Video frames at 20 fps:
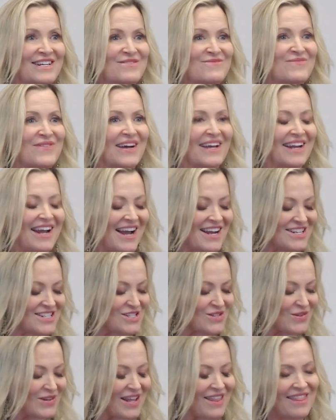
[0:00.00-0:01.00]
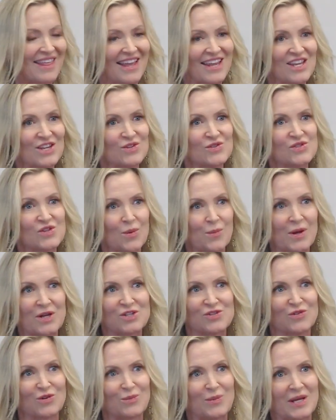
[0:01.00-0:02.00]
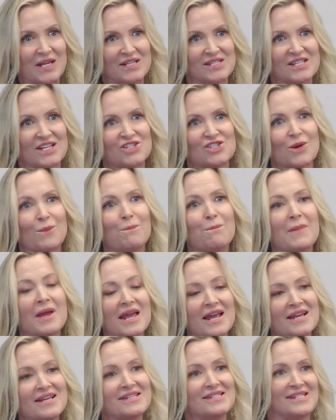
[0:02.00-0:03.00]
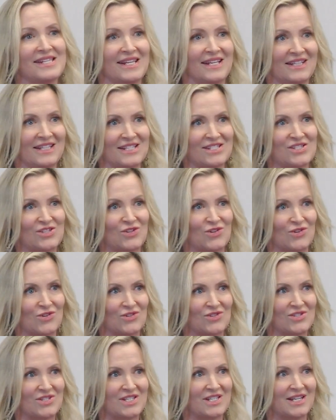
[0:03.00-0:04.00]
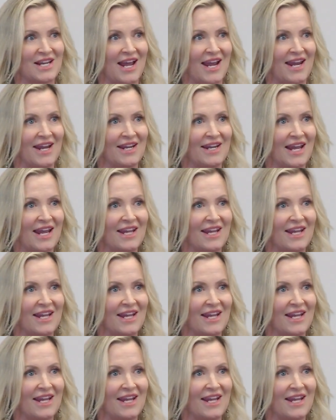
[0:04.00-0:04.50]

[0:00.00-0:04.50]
But I just want to thank you so much for being such amazing listeners tonight.